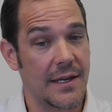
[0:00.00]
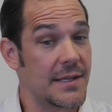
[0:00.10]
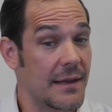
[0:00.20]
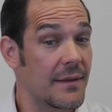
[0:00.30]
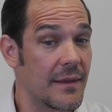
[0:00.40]

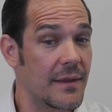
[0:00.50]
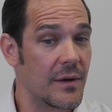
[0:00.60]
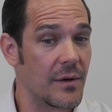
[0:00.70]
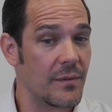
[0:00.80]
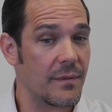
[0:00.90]
as
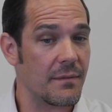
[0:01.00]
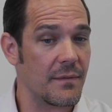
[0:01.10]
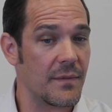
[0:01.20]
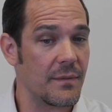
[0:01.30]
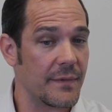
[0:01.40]

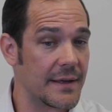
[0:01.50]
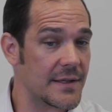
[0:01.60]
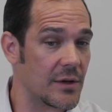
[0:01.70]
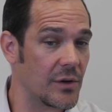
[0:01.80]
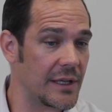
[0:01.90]
I
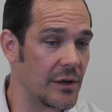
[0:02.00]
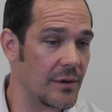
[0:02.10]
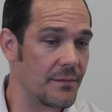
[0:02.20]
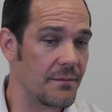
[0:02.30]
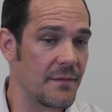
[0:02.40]
said
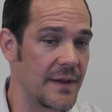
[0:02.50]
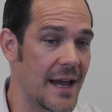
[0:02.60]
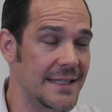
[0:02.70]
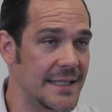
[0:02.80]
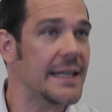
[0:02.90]
earlier, the
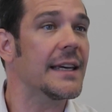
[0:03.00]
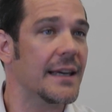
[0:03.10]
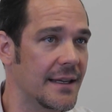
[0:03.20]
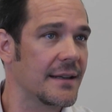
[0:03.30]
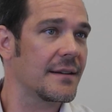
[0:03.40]

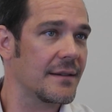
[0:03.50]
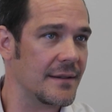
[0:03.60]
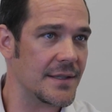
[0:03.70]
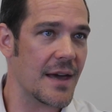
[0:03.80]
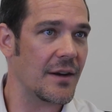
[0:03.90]
idea
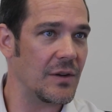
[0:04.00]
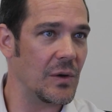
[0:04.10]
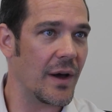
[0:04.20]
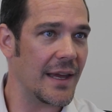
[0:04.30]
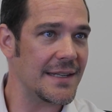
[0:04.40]
is not a
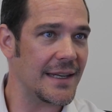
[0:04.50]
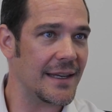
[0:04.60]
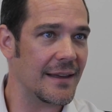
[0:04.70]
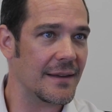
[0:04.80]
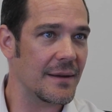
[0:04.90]
new
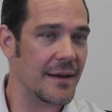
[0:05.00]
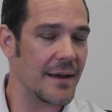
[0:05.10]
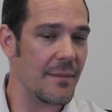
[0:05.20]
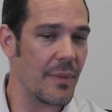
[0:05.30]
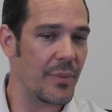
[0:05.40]
idea,
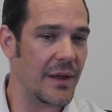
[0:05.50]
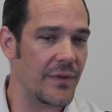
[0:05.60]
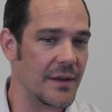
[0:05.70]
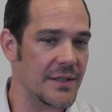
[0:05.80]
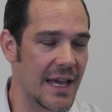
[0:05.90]
but
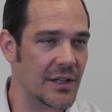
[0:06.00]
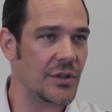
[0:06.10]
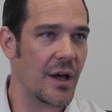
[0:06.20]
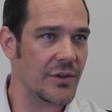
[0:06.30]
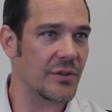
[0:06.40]
the
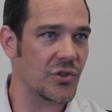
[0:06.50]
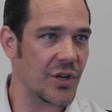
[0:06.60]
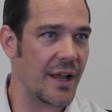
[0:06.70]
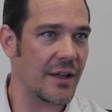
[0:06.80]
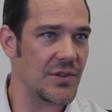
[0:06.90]
technological
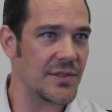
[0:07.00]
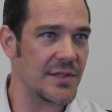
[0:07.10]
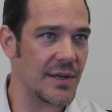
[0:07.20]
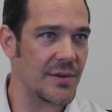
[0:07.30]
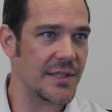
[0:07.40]
challenges
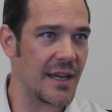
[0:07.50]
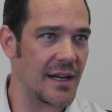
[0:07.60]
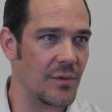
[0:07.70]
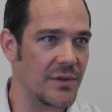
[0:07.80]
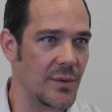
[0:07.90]

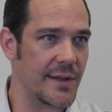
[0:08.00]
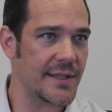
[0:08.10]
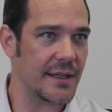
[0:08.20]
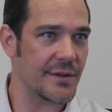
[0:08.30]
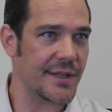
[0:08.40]
associated with doing
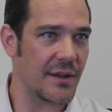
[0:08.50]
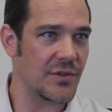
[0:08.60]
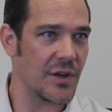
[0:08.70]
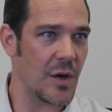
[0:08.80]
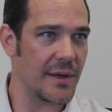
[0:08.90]
single cell
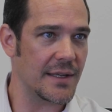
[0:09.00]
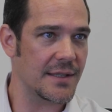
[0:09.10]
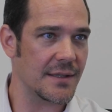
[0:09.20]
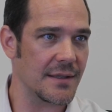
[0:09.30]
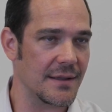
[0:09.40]

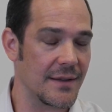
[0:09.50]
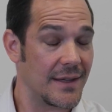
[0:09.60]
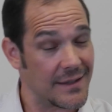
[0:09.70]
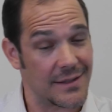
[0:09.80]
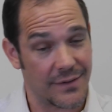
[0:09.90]
genomics, I
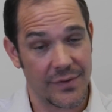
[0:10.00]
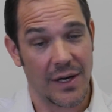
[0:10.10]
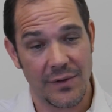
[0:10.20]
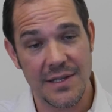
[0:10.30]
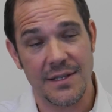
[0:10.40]
think until
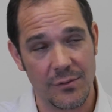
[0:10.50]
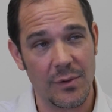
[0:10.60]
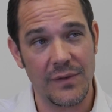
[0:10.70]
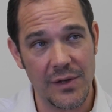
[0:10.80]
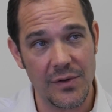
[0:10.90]
very recently,
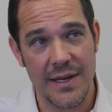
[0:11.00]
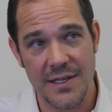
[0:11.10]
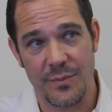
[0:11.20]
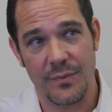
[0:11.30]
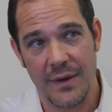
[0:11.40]
were viewed
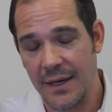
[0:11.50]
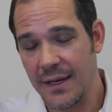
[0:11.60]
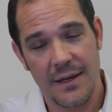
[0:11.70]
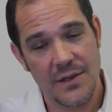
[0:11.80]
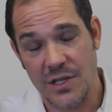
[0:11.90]
as
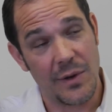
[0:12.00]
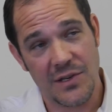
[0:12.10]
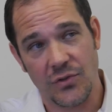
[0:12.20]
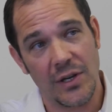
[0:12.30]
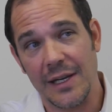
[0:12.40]
so
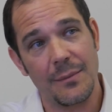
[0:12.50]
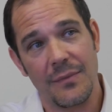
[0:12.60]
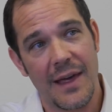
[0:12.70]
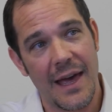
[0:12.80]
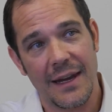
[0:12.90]

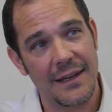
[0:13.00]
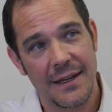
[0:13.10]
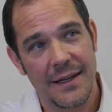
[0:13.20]
extreme that